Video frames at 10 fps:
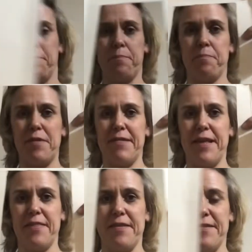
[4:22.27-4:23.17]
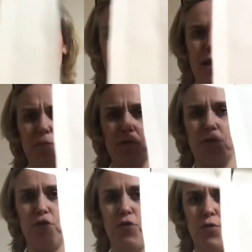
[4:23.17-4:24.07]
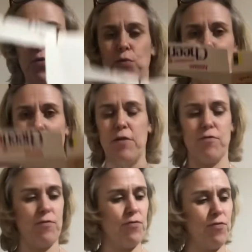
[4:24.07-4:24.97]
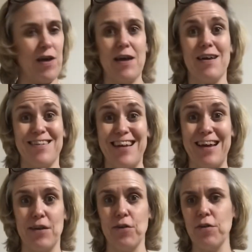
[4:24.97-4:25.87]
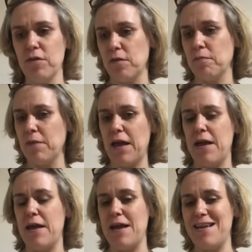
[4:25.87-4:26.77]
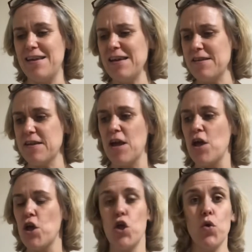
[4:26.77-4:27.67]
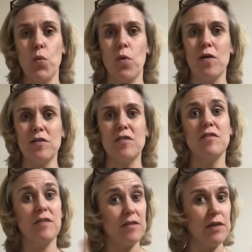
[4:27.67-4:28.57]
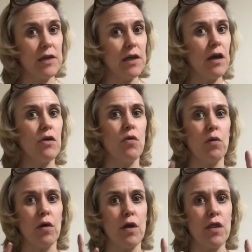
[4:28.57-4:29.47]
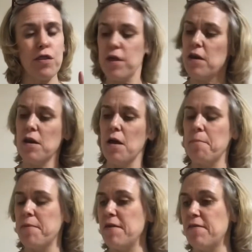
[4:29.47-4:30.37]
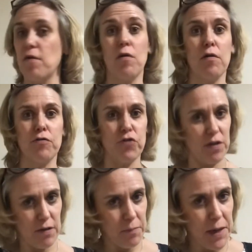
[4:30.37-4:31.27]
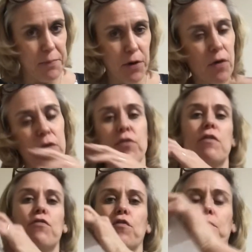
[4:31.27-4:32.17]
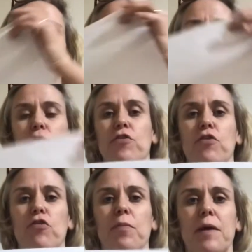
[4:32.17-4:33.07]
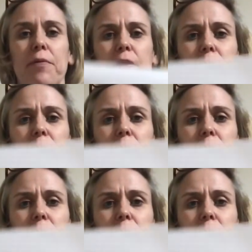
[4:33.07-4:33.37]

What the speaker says: piece like this again with the two rectangles in it, you want to take your thin piece of tracing paper or greaseproof paper or tissue paper